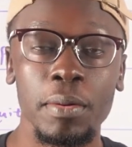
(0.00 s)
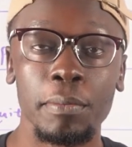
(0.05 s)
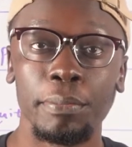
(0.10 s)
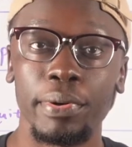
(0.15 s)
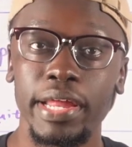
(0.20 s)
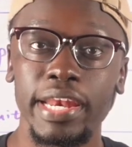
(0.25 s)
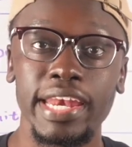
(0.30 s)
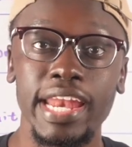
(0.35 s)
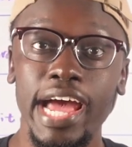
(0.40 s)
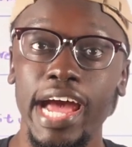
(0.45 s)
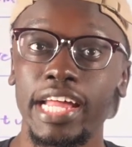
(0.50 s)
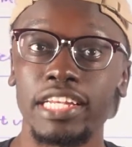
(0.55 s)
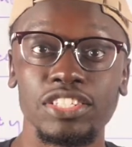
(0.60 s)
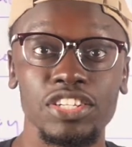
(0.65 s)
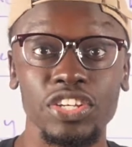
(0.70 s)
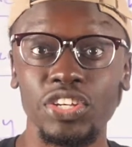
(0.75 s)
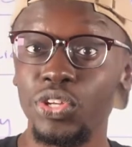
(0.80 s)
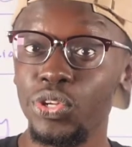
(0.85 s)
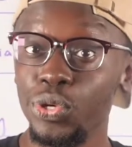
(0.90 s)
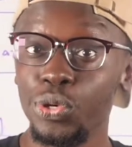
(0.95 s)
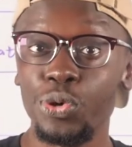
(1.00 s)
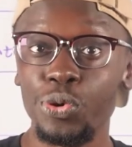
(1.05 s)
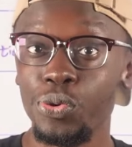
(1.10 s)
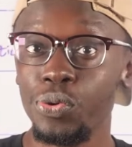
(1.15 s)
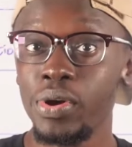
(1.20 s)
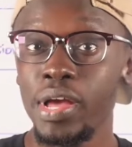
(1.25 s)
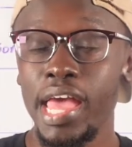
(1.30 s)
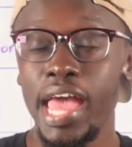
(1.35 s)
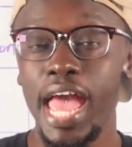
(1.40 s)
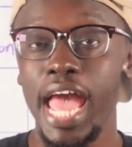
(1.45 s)
but not to
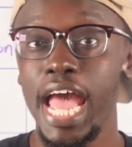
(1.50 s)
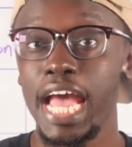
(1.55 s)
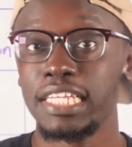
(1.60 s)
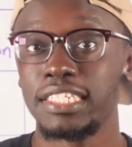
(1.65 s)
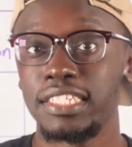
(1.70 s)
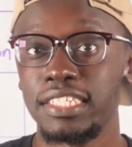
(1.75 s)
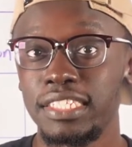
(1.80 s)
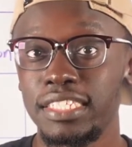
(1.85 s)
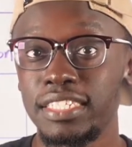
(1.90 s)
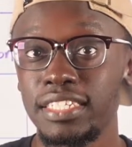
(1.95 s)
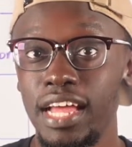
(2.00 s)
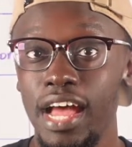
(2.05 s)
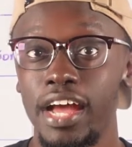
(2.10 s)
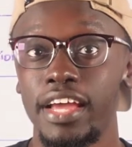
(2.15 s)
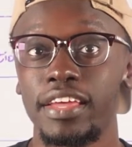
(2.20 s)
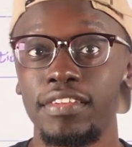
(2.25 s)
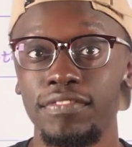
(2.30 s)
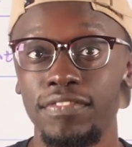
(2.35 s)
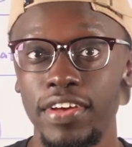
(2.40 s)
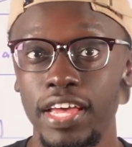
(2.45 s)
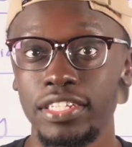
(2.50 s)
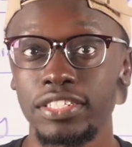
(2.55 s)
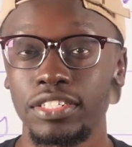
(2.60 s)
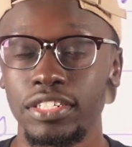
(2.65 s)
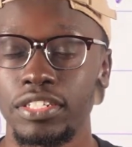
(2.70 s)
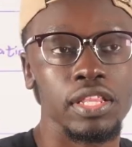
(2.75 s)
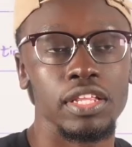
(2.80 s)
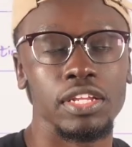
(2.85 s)
you as the stock investor.